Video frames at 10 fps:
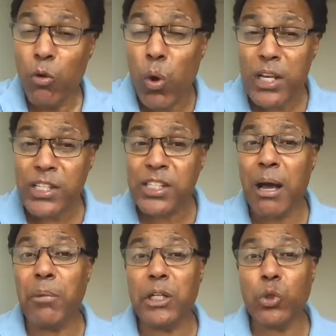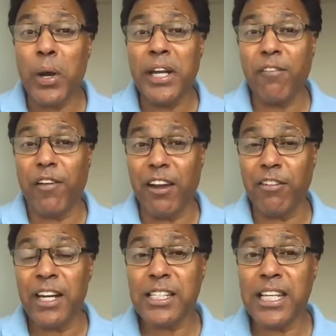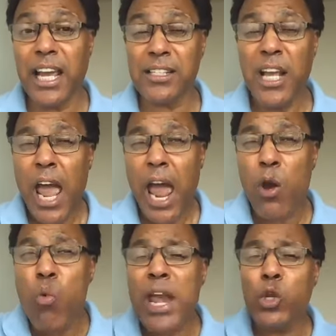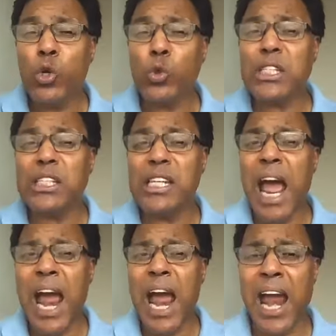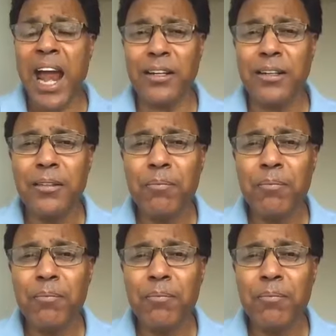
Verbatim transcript: Verse number 25. And it says, And when you stand,